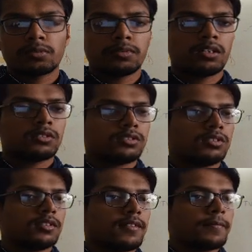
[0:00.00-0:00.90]

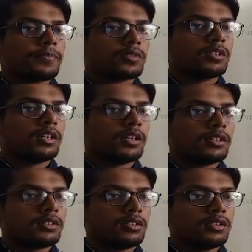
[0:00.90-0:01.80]
commands.
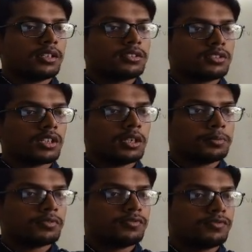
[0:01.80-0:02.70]
Then let's type
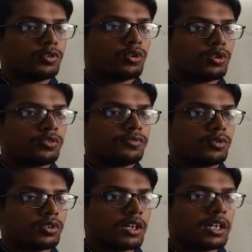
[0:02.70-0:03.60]
a for
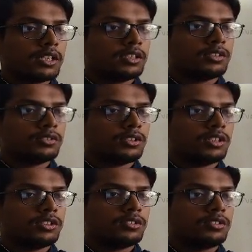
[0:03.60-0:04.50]
I in
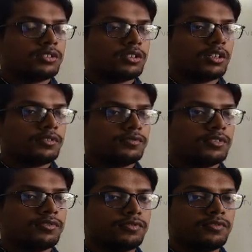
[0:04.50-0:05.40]
range, say
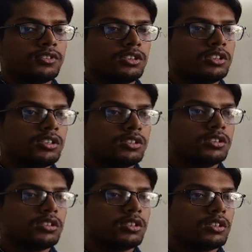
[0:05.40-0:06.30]

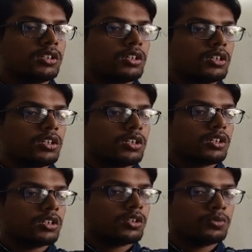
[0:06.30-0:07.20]
15.
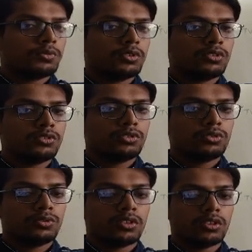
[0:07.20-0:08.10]
We'll
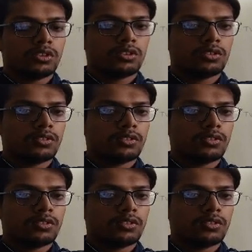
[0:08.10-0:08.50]
do